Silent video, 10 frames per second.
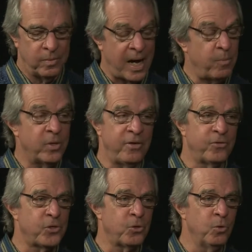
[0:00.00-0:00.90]
I'm running
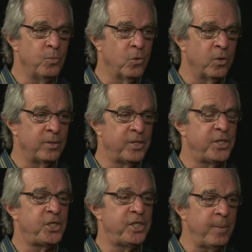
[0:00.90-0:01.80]
for school board
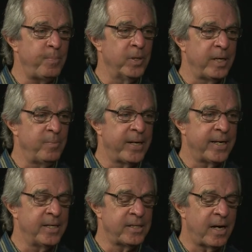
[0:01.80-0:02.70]
simply
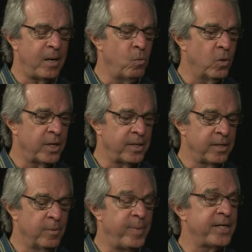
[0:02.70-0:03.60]
because I want
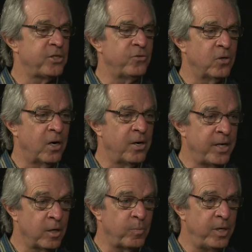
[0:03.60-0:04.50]
the best for our
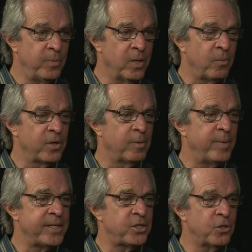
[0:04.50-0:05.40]
young people. I want the
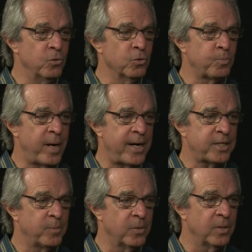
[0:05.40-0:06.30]
best schools
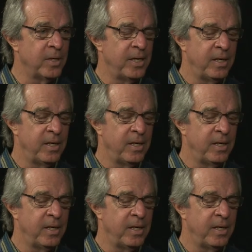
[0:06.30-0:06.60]
possible.